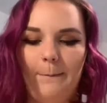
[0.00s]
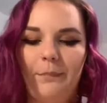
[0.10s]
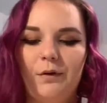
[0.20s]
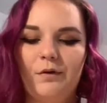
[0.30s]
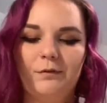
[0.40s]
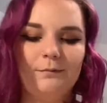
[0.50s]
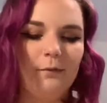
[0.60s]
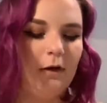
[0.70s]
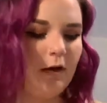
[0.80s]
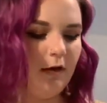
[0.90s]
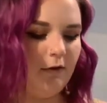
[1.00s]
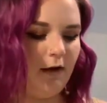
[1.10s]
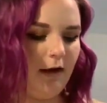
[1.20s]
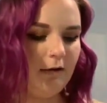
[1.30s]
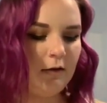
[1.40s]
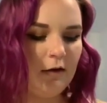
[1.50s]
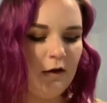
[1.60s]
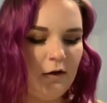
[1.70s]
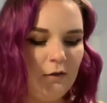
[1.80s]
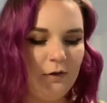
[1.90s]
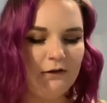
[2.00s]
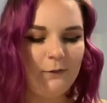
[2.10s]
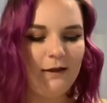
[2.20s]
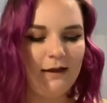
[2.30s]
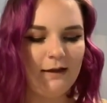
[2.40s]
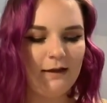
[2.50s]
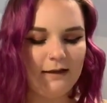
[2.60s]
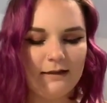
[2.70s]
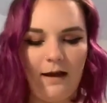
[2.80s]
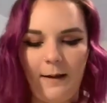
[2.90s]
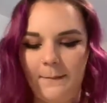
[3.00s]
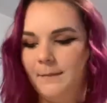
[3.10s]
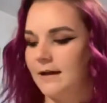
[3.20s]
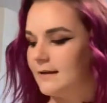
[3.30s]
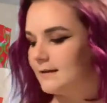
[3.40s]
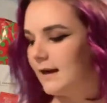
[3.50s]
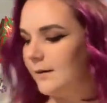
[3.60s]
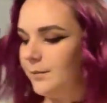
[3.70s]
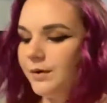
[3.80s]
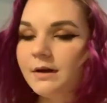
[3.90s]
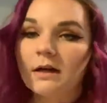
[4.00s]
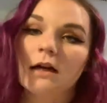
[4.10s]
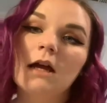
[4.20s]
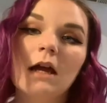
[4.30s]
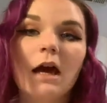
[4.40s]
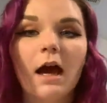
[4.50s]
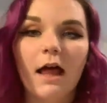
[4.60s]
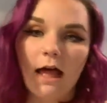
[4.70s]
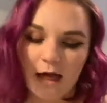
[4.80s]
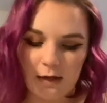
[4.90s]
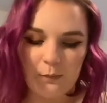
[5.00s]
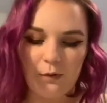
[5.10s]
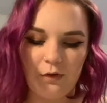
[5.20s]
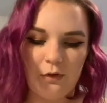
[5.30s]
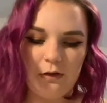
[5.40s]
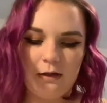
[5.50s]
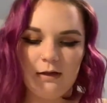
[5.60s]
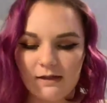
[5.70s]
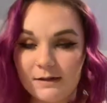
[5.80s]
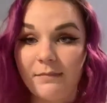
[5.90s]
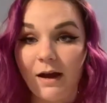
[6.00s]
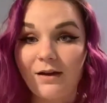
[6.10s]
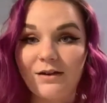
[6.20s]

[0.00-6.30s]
Boom. Alright. Once we get this mixed up, I will get back with you